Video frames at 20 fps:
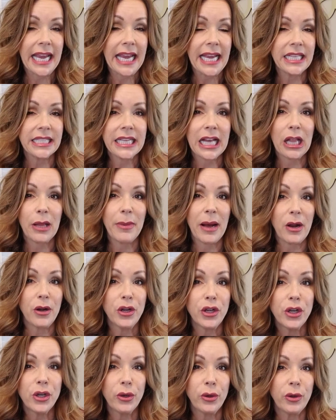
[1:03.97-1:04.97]
until about
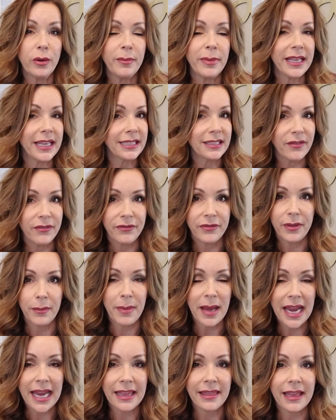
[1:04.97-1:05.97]
noon because of the
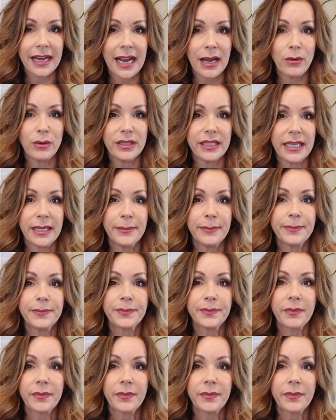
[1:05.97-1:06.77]
pain that I was in.